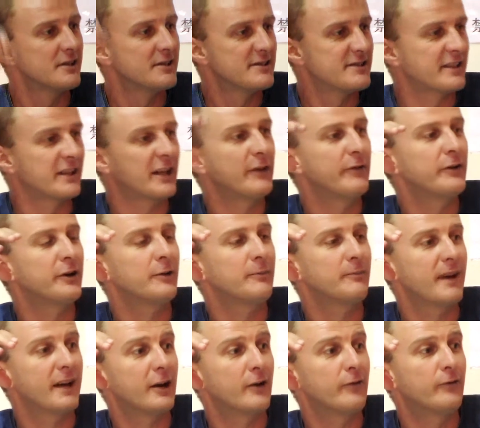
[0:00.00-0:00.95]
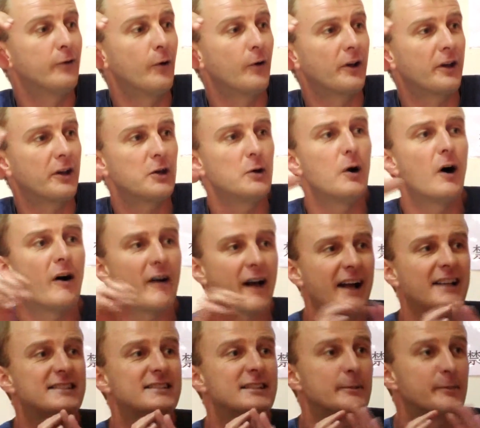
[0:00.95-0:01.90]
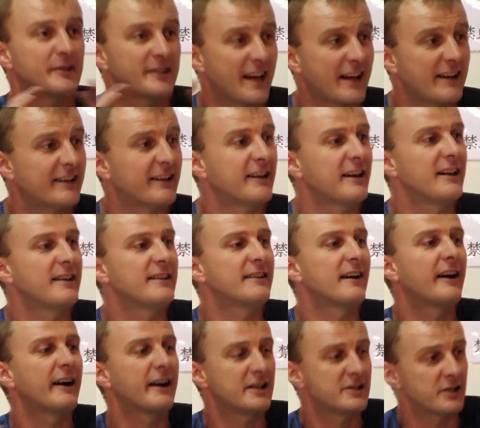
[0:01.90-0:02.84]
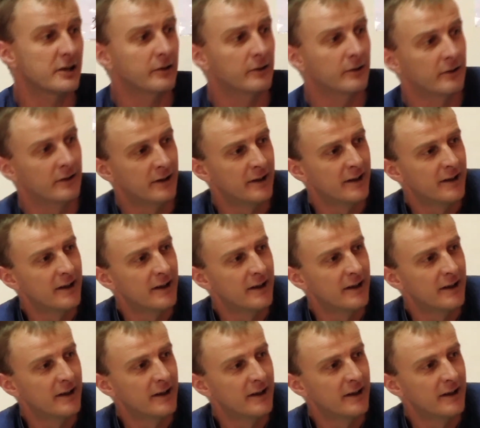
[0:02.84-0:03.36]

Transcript: significant megafauna, you are actually protecting an entire jungle.